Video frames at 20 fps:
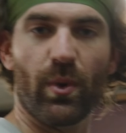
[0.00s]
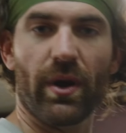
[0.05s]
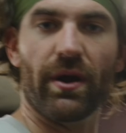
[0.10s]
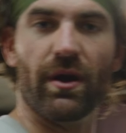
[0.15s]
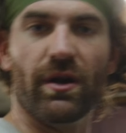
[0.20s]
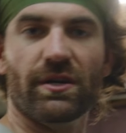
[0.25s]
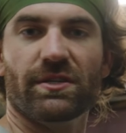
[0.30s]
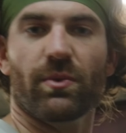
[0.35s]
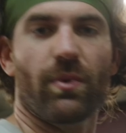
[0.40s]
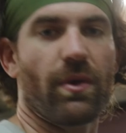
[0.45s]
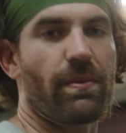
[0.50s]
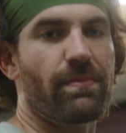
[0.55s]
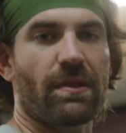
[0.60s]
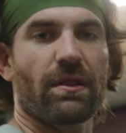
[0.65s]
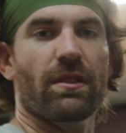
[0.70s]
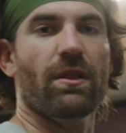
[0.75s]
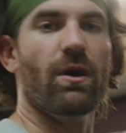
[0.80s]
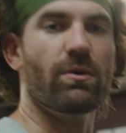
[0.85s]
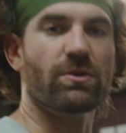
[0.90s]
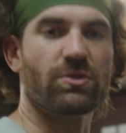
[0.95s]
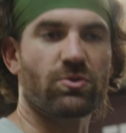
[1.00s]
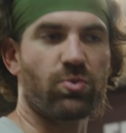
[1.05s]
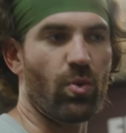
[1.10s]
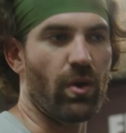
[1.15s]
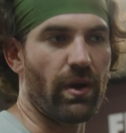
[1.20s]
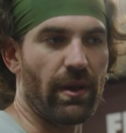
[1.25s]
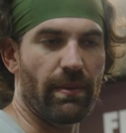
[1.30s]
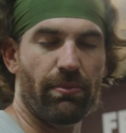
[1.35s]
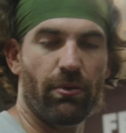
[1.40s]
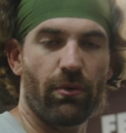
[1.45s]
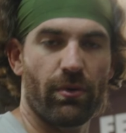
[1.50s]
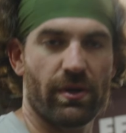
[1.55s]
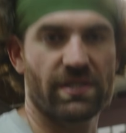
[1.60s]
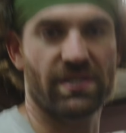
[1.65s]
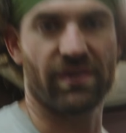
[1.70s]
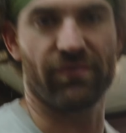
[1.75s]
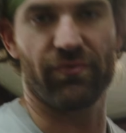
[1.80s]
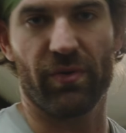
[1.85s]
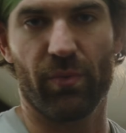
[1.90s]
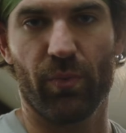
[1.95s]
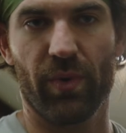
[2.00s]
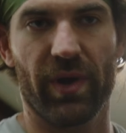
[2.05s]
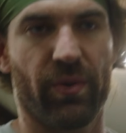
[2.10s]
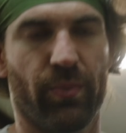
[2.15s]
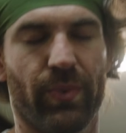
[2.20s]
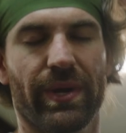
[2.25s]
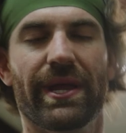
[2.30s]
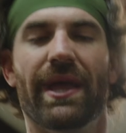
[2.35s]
winners and we'd be the lowest one in points, if we win, we